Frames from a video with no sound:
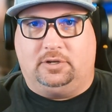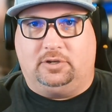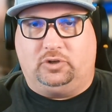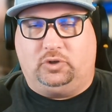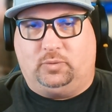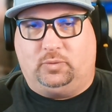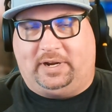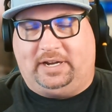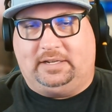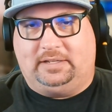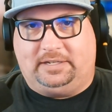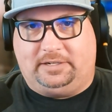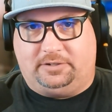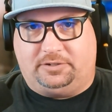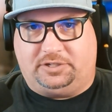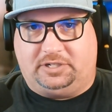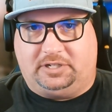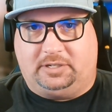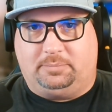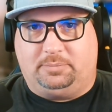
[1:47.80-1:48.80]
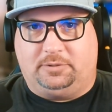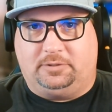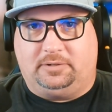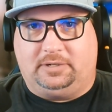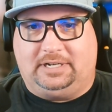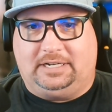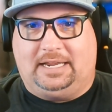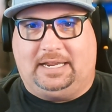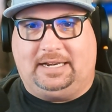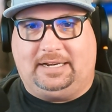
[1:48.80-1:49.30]
Great leadership
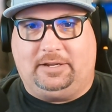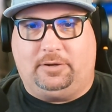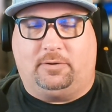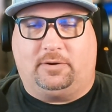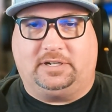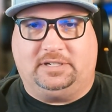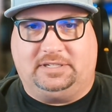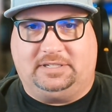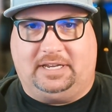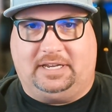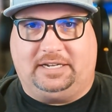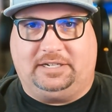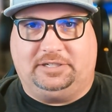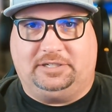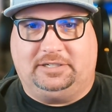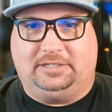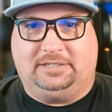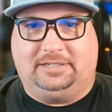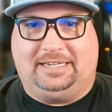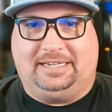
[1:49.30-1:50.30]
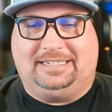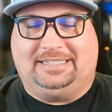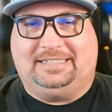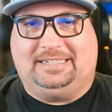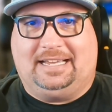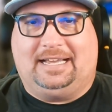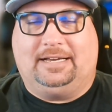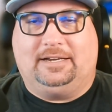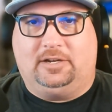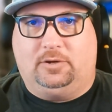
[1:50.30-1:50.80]
in any organization is
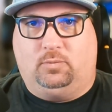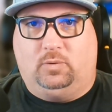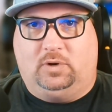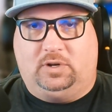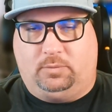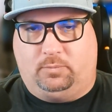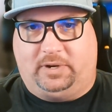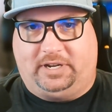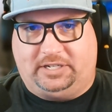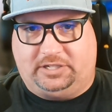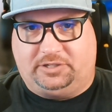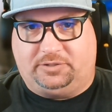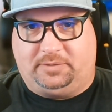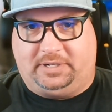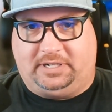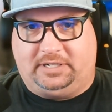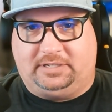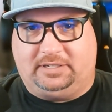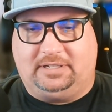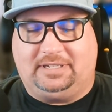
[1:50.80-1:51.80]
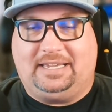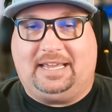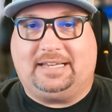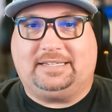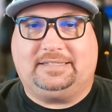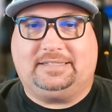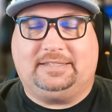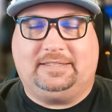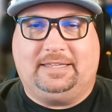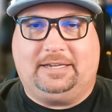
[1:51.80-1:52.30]
not a one-way street.
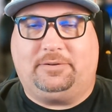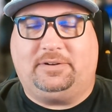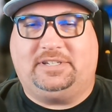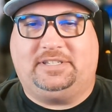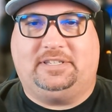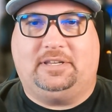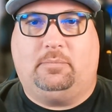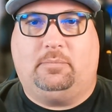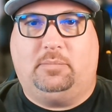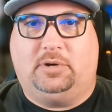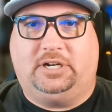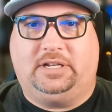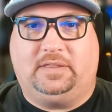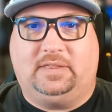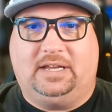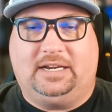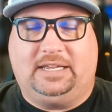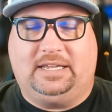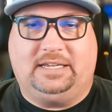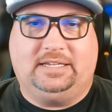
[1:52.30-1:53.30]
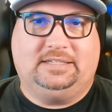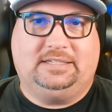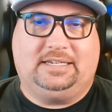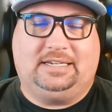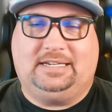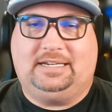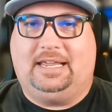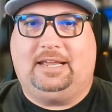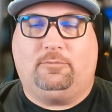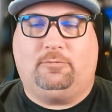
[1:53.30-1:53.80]
Yes, there is somebody that is
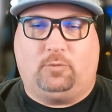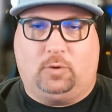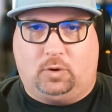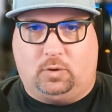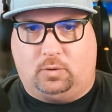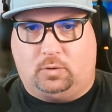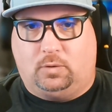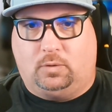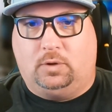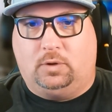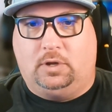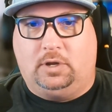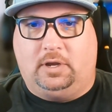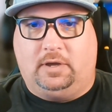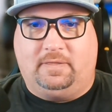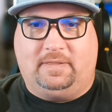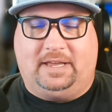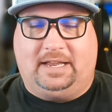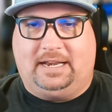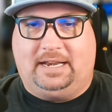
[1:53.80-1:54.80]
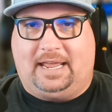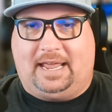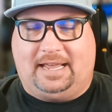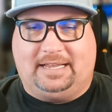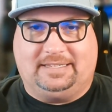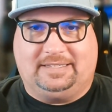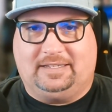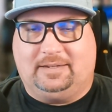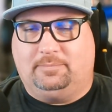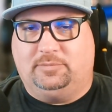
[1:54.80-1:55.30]
in a role that
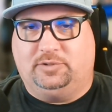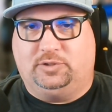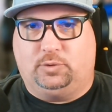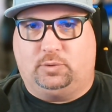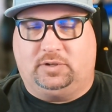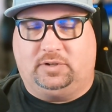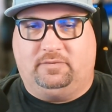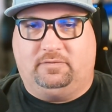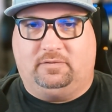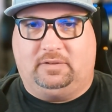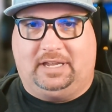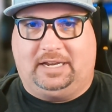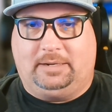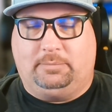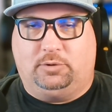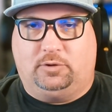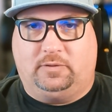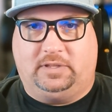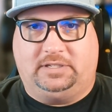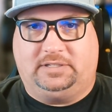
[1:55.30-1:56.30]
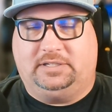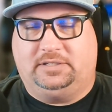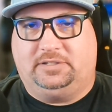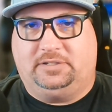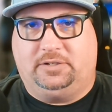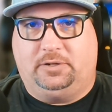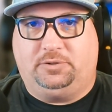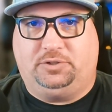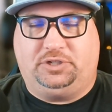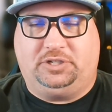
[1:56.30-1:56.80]
has some sort of label that's
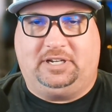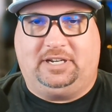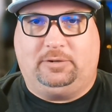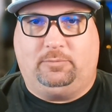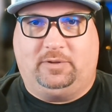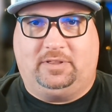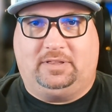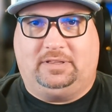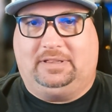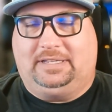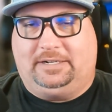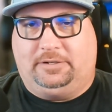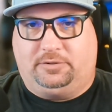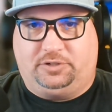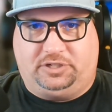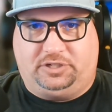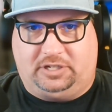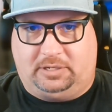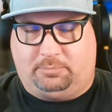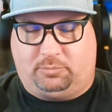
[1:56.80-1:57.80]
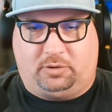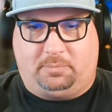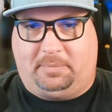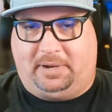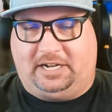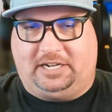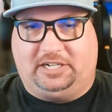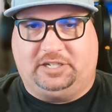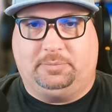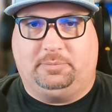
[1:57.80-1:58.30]
associated with leadership or
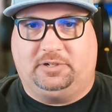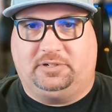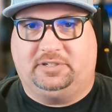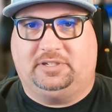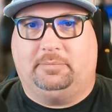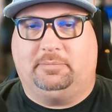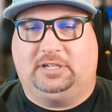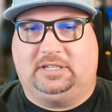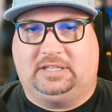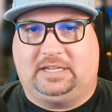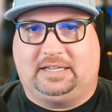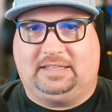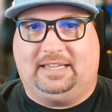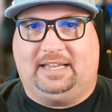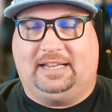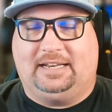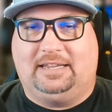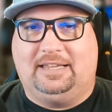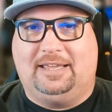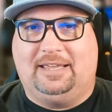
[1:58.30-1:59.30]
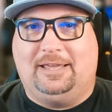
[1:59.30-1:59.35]
management or something like that.